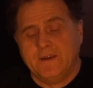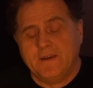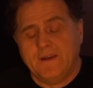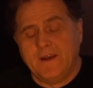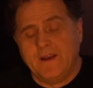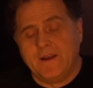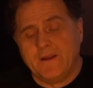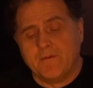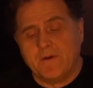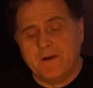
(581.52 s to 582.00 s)

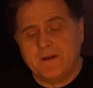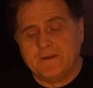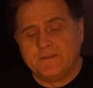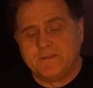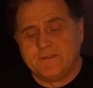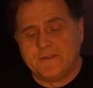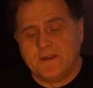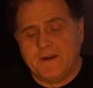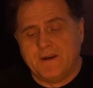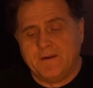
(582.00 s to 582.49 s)

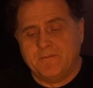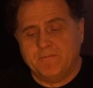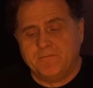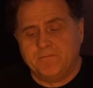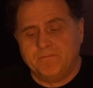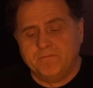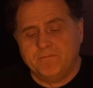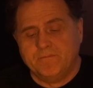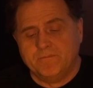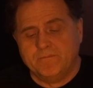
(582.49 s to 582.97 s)
Anyways,
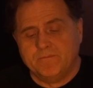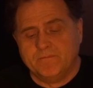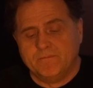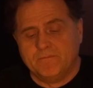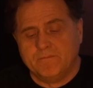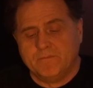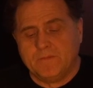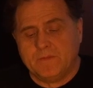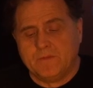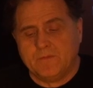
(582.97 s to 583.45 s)

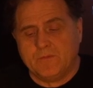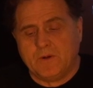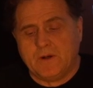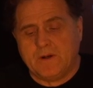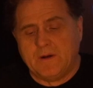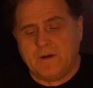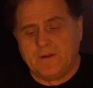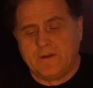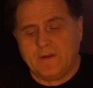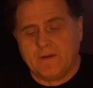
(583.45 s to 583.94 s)

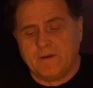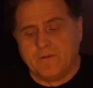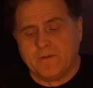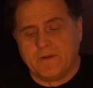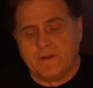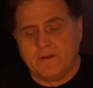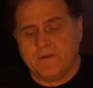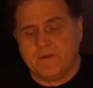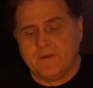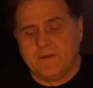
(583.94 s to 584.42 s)

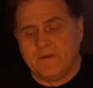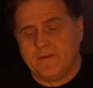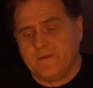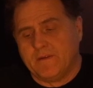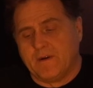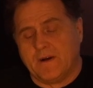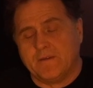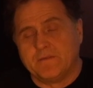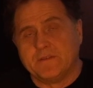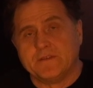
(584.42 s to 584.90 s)
and
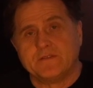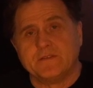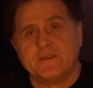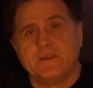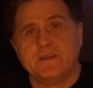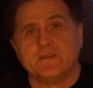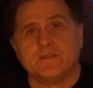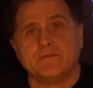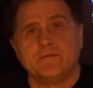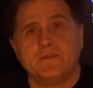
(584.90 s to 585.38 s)

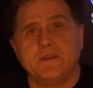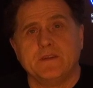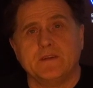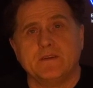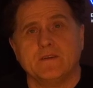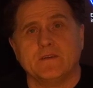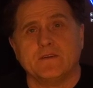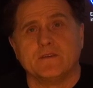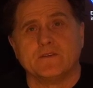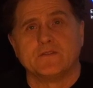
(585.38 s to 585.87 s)
obviously,
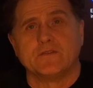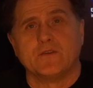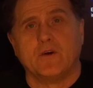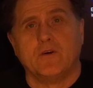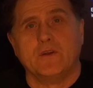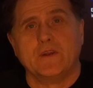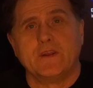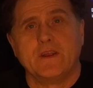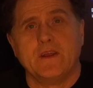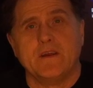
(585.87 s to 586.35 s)

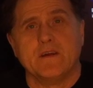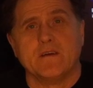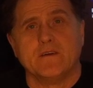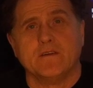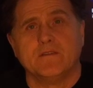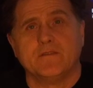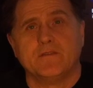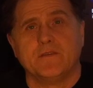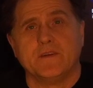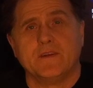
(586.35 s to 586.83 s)
solar
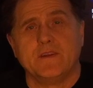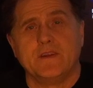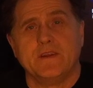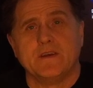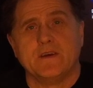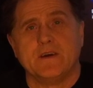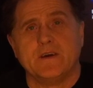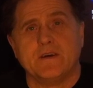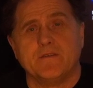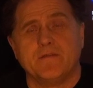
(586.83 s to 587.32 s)
year for
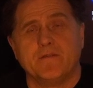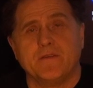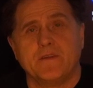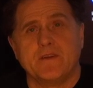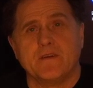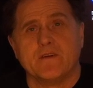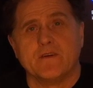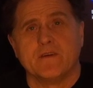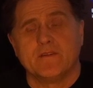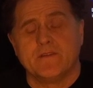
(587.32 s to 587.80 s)
the
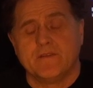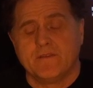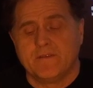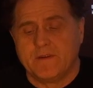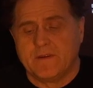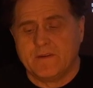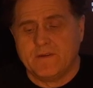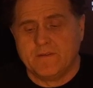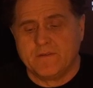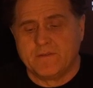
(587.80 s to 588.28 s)
Earth,
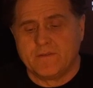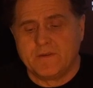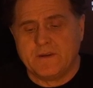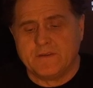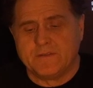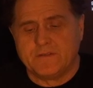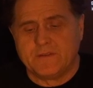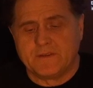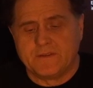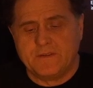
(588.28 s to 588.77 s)

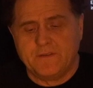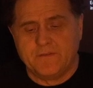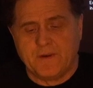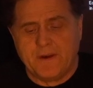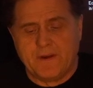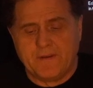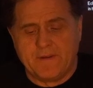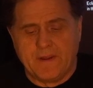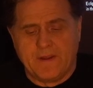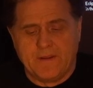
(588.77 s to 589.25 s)

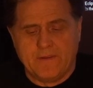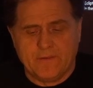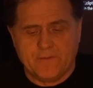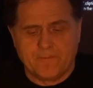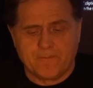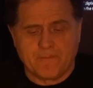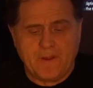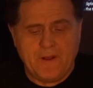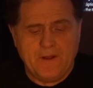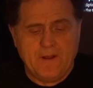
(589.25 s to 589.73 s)
365 days.
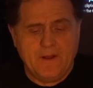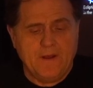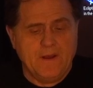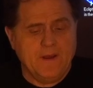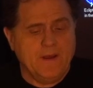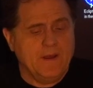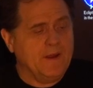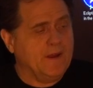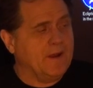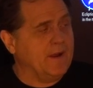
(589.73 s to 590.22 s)

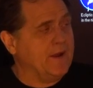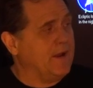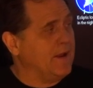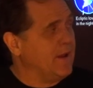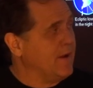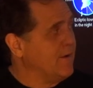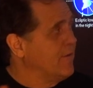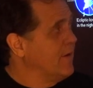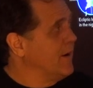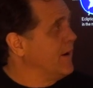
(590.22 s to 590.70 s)
And
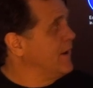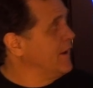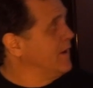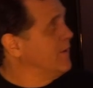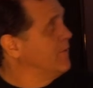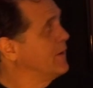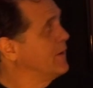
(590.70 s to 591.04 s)
then right here